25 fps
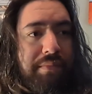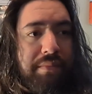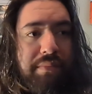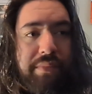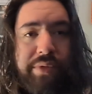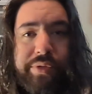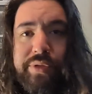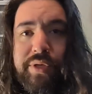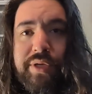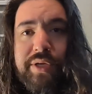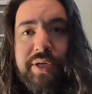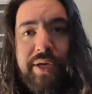
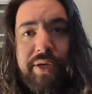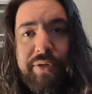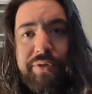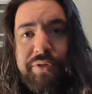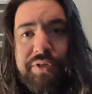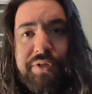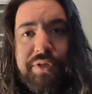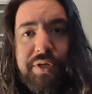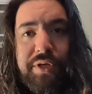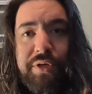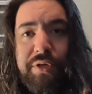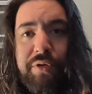Look at Carol,
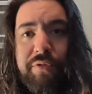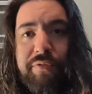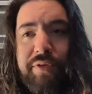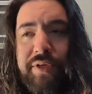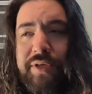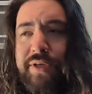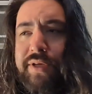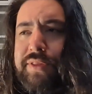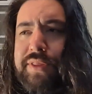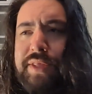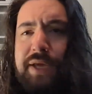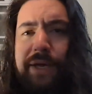she's on over
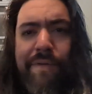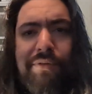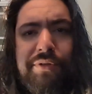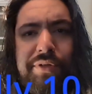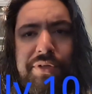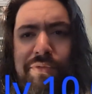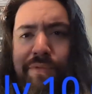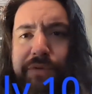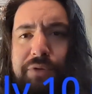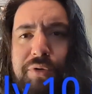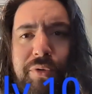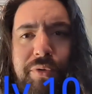like
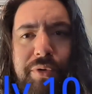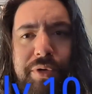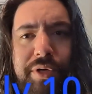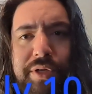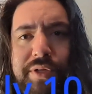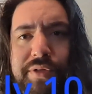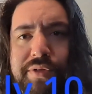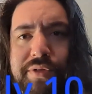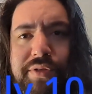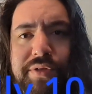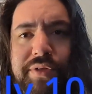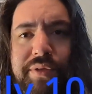1,000
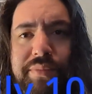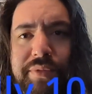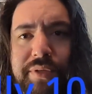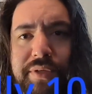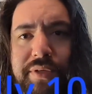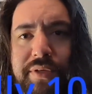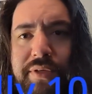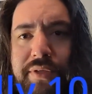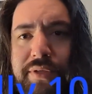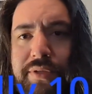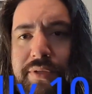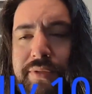recordings or
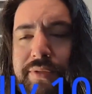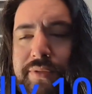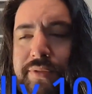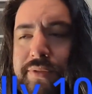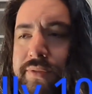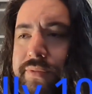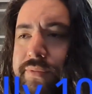something.